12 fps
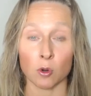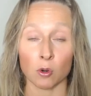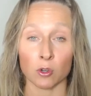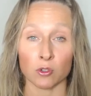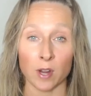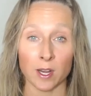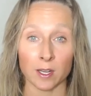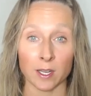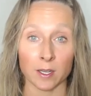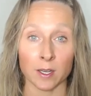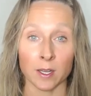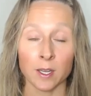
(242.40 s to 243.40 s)
and
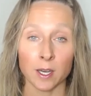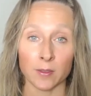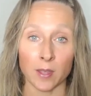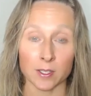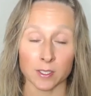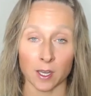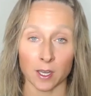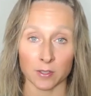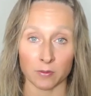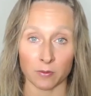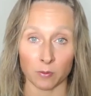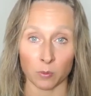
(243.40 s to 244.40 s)
noradrenaline. And that's kind
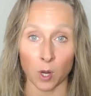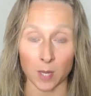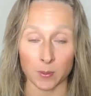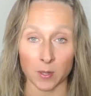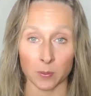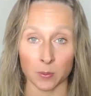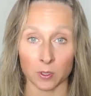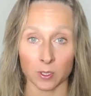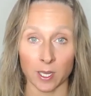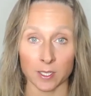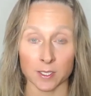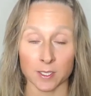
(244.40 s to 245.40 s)
of why people
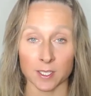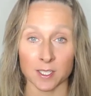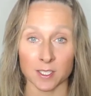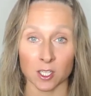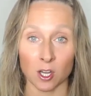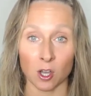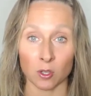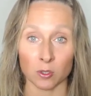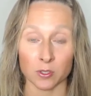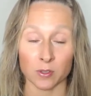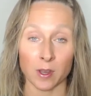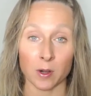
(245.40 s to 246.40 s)
get addicted to
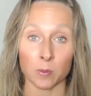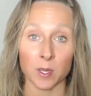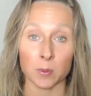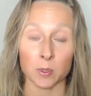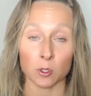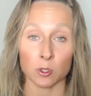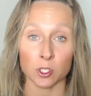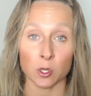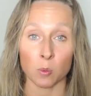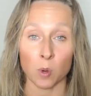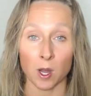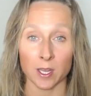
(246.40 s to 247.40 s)
cold therapy, but
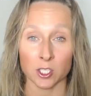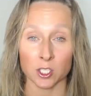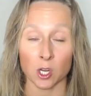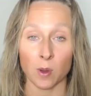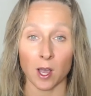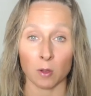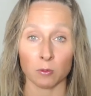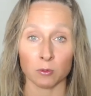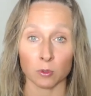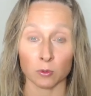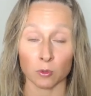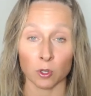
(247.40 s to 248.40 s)
also why it's so
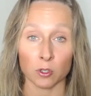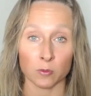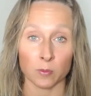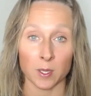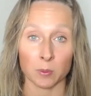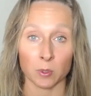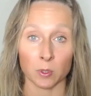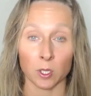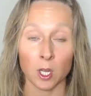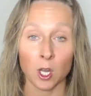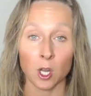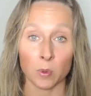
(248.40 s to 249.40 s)
helpful for a lot of
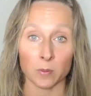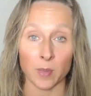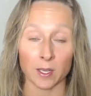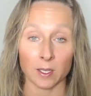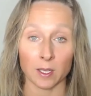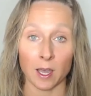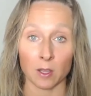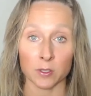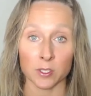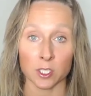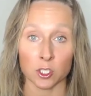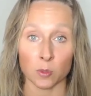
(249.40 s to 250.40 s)
people with mental
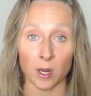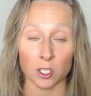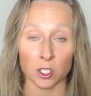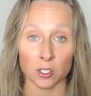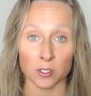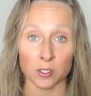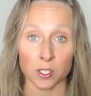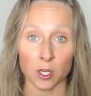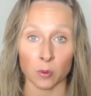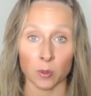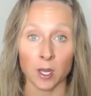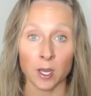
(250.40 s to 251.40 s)
health situations. So
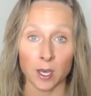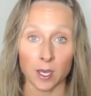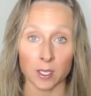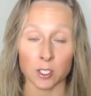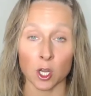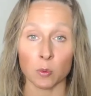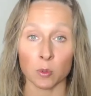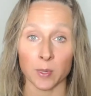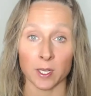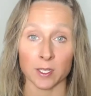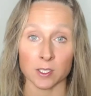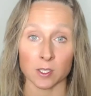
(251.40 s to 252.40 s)
uh,
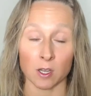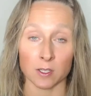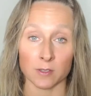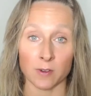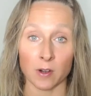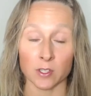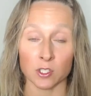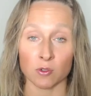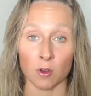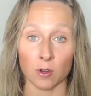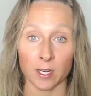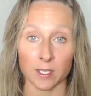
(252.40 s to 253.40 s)
dopamine is very
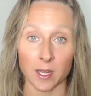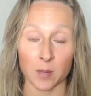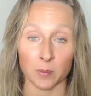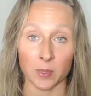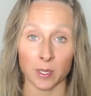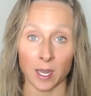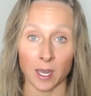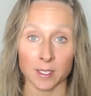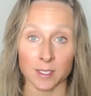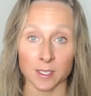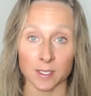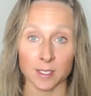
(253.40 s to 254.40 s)
strongly in,
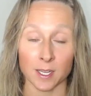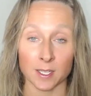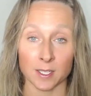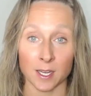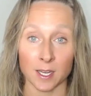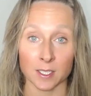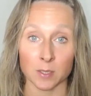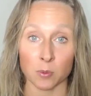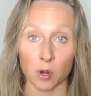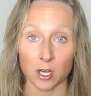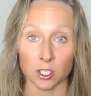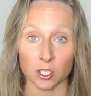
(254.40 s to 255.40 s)
implicated in, in
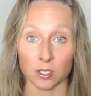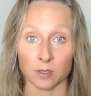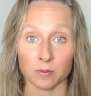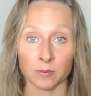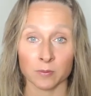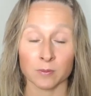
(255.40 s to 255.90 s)
depression.